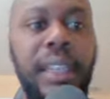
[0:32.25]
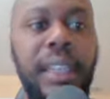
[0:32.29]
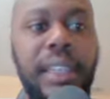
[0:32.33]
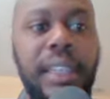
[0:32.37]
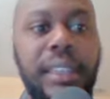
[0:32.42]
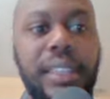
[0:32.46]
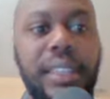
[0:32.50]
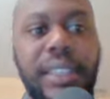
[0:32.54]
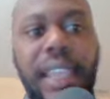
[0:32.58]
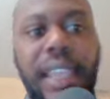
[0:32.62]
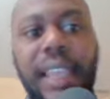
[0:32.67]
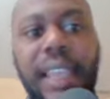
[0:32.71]

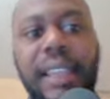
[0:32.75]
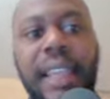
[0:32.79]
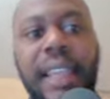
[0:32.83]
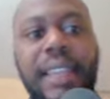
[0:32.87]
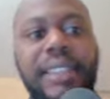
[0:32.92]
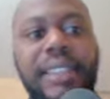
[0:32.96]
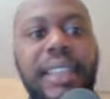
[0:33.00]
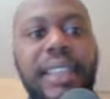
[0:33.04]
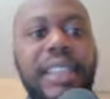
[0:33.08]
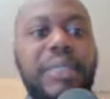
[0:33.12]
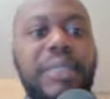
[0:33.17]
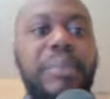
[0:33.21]
This headline
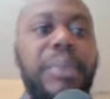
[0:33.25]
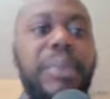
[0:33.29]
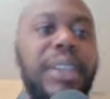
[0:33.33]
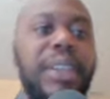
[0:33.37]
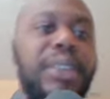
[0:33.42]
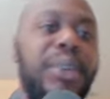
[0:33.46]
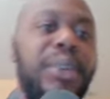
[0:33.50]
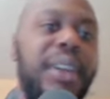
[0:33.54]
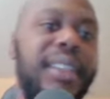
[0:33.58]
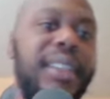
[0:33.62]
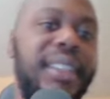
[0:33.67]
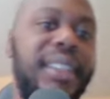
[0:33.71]
says
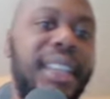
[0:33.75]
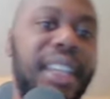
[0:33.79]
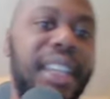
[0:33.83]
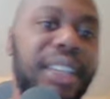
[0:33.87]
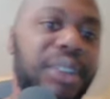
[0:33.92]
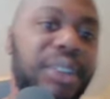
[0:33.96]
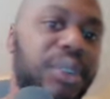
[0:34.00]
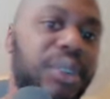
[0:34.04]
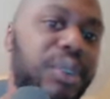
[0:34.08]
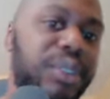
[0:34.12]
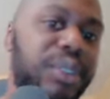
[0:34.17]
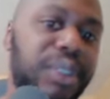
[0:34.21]
Bitcoin dead,
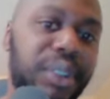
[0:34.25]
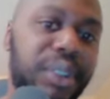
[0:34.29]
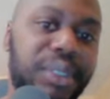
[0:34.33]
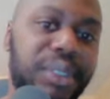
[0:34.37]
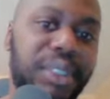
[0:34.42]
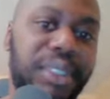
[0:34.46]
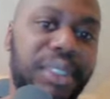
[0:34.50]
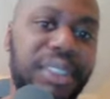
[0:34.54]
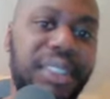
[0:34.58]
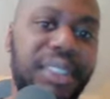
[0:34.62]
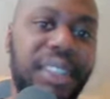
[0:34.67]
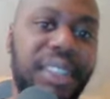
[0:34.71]
Google
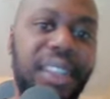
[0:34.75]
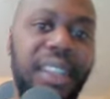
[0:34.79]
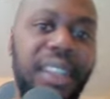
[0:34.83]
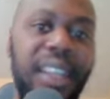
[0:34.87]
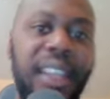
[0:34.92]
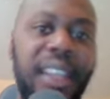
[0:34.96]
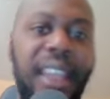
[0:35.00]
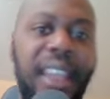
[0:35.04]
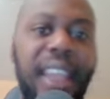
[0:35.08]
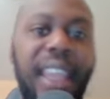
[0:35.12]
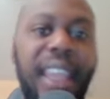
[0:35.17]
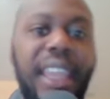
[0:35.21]
searches
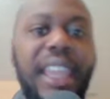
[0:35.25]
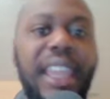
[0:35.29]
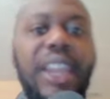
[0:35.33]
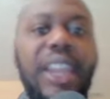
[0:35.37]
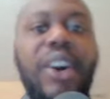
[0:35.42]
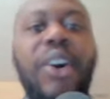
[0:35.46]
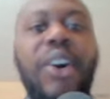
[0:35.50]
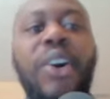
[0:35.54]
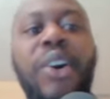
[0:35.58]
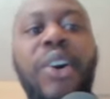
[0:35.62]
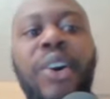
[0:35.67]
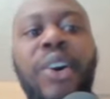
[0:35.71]
hit
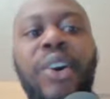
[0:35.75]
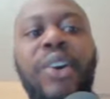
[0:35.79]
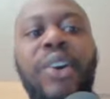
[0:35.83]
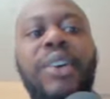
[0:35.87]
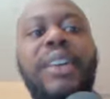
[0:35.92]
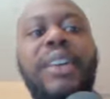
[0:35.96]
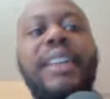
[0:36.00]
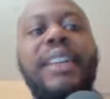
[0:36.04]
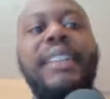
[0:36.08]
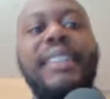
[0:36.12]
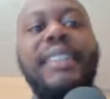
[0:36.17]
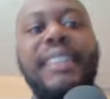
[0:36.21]

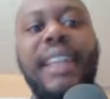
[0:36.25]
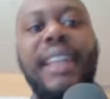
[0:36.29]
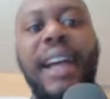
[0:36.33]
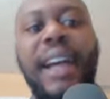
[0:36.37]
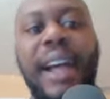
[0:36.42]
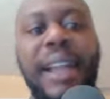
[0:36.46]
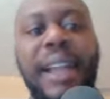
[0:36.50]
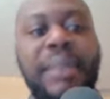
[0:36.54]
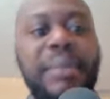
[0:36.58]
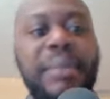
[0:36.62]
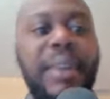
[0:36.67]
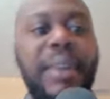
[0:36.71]

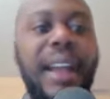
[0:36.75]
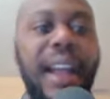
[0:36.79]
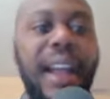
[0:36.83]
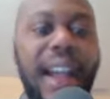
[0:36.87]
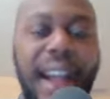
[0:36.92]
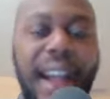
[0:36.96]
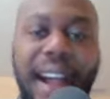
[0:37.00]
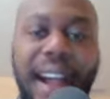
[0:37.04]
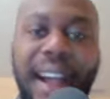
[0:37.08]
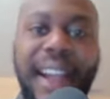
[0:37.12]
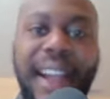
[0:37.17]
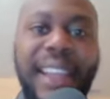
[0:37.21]
all-time
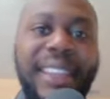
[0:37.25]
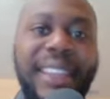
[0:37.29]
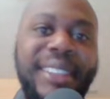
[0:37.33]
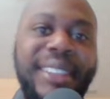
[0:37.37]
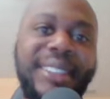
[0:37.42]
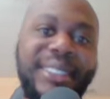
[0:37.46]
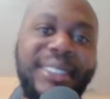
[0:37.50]
high.